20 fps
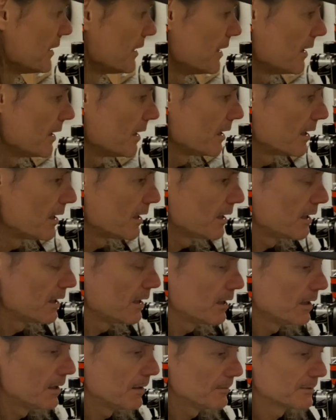
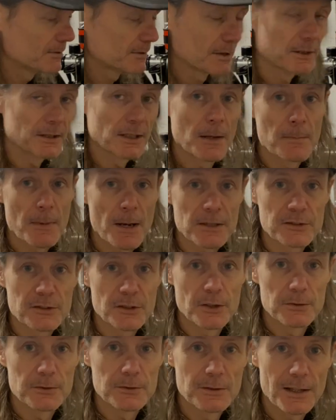So come back
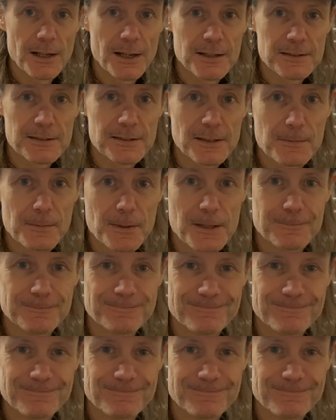soon and see me.